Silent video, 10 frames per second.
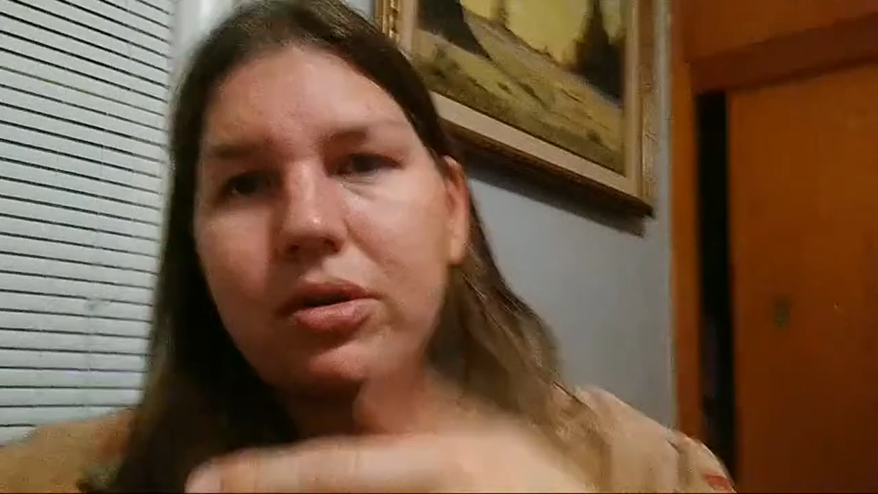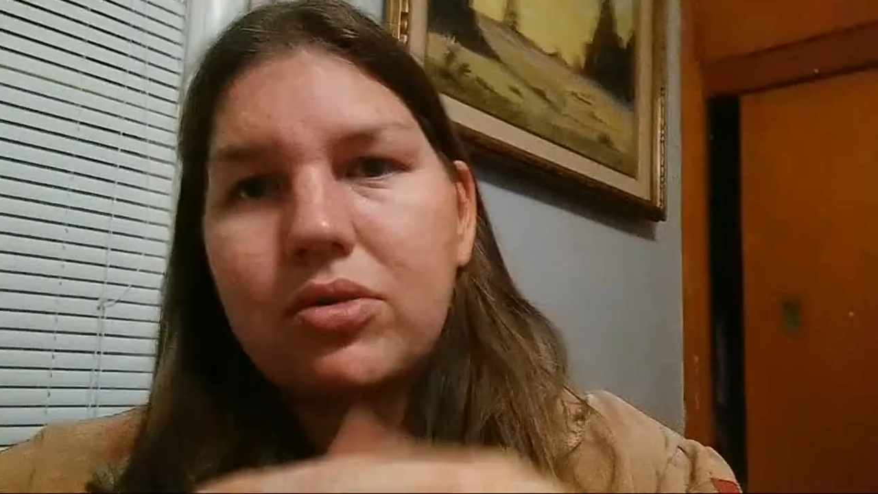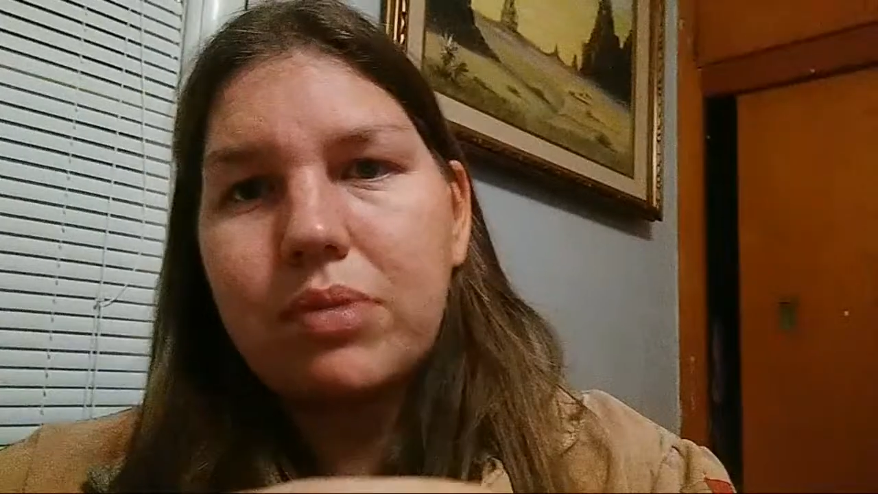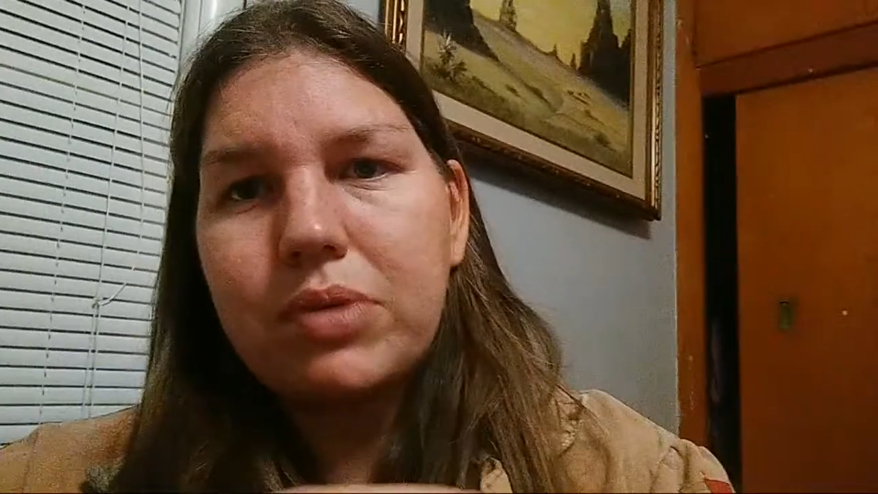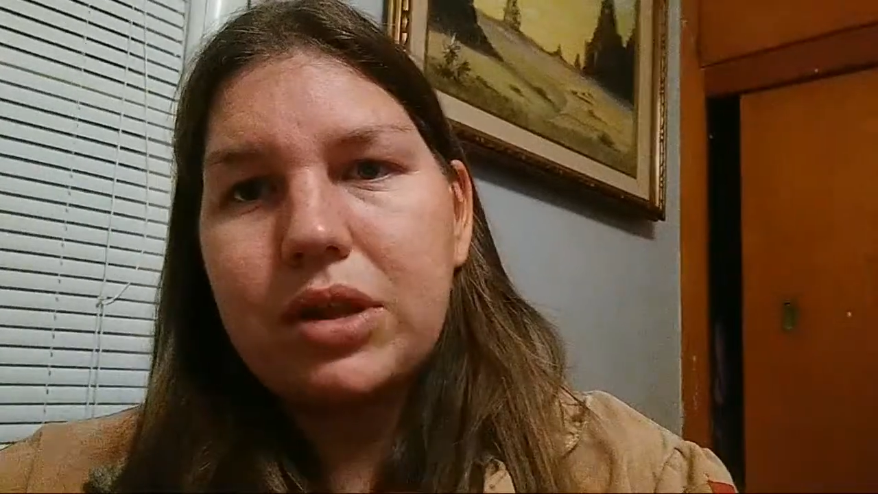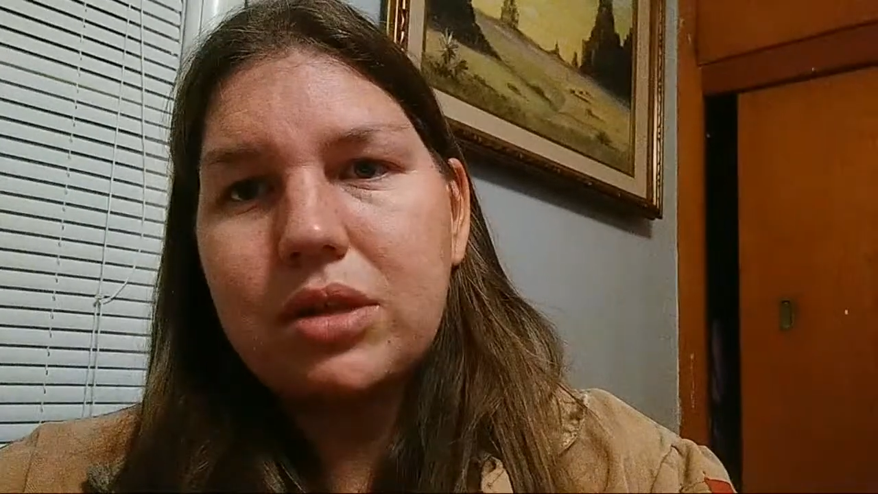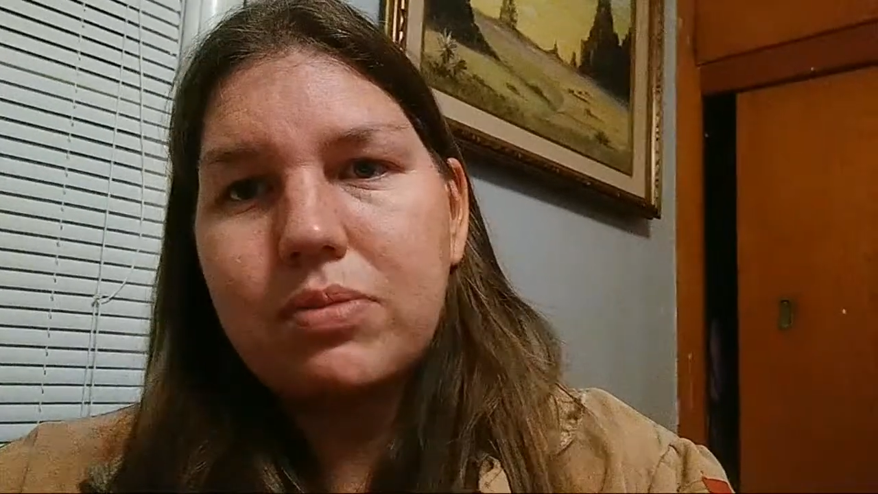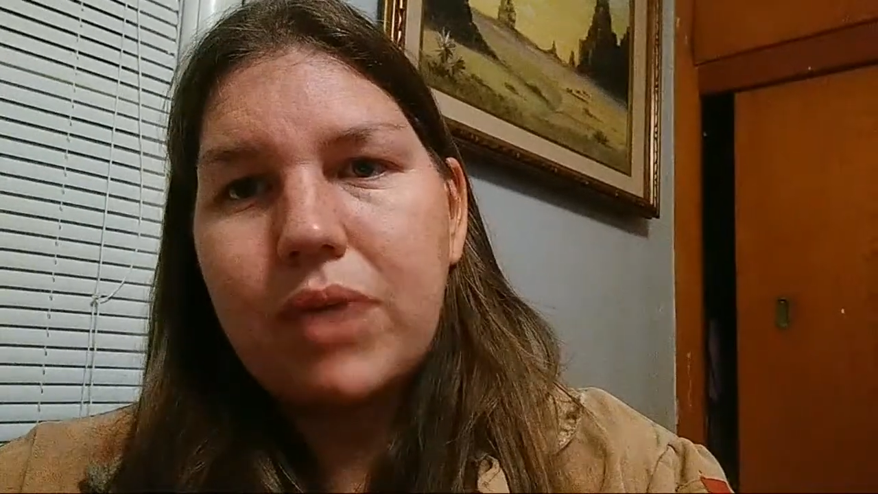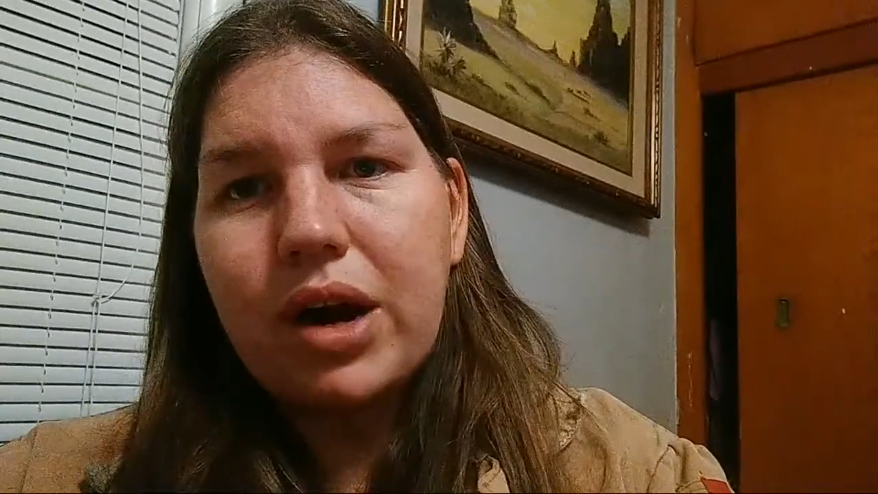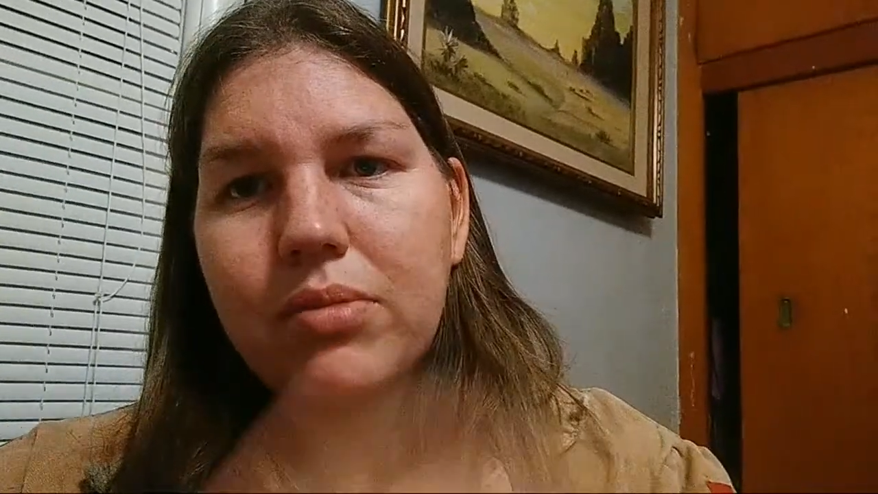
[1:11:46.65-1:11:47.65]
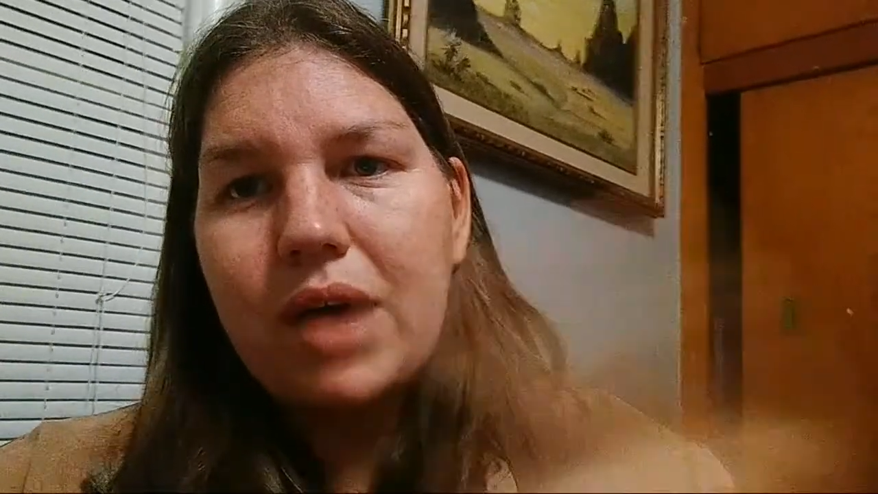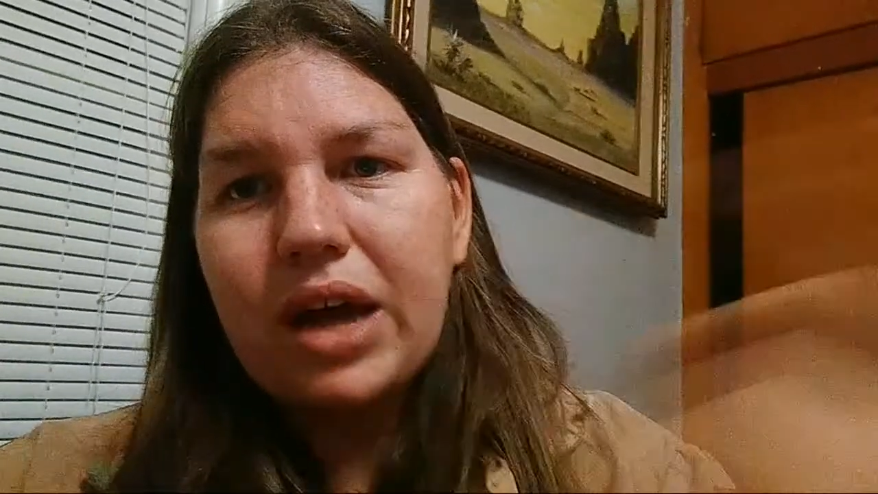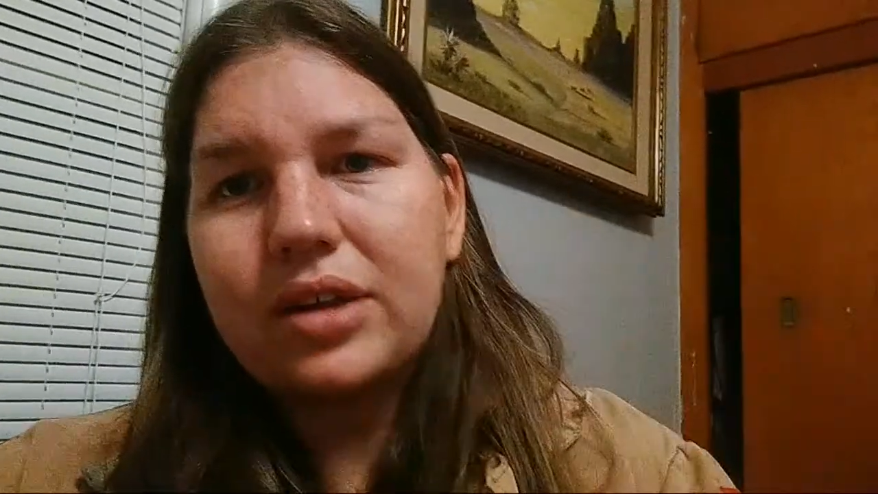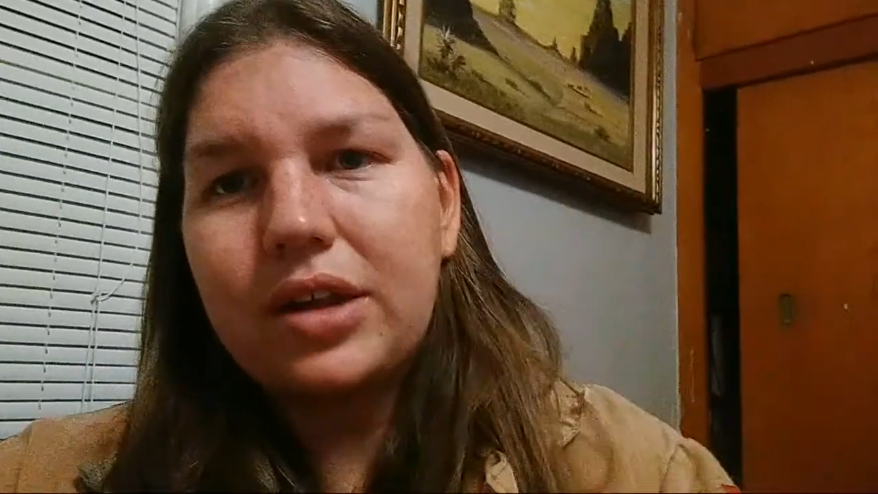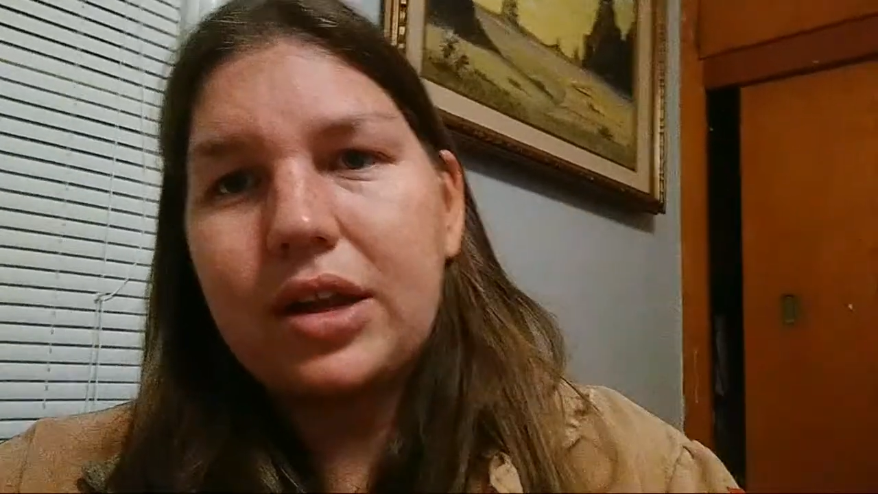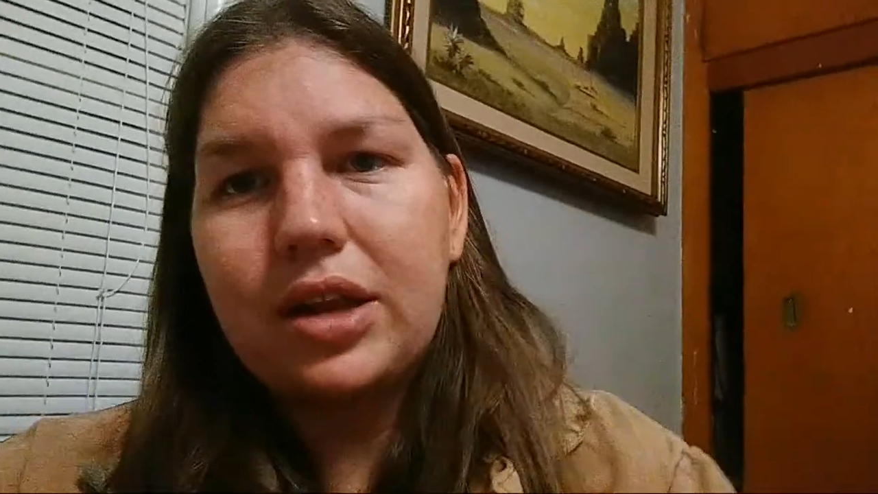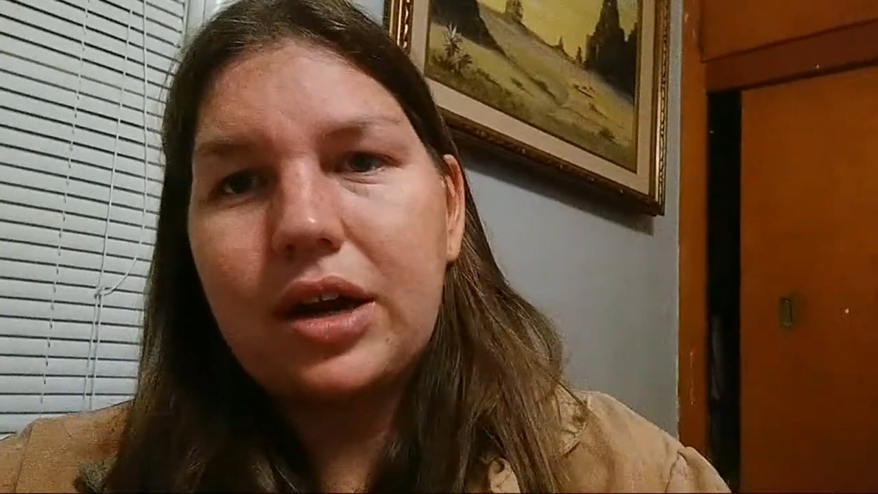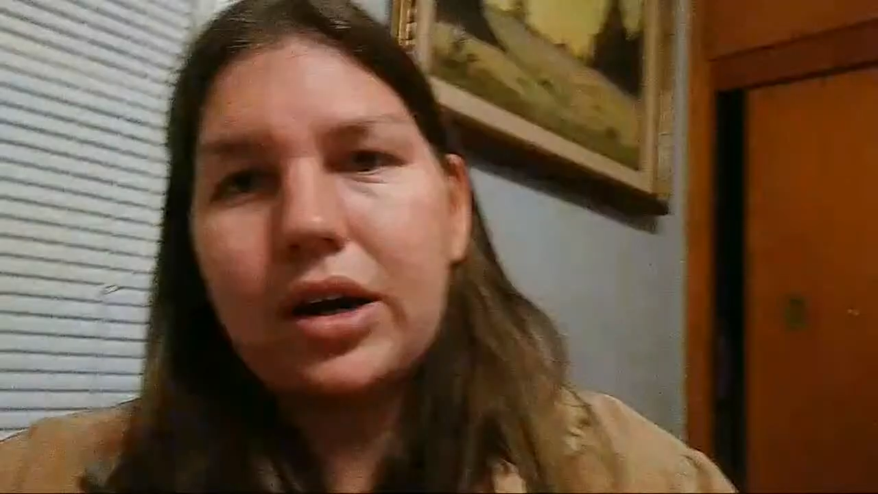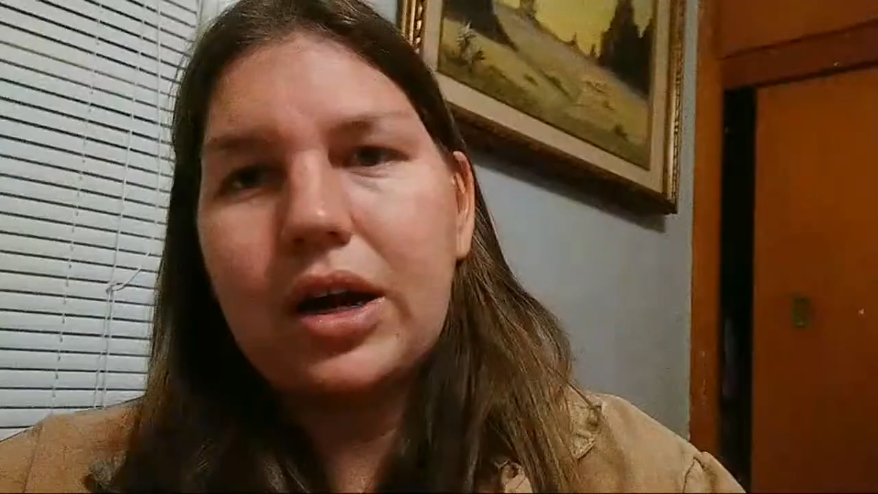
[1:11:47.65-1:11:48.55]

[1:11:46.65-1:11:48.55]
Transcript: of dropping the Power Max in there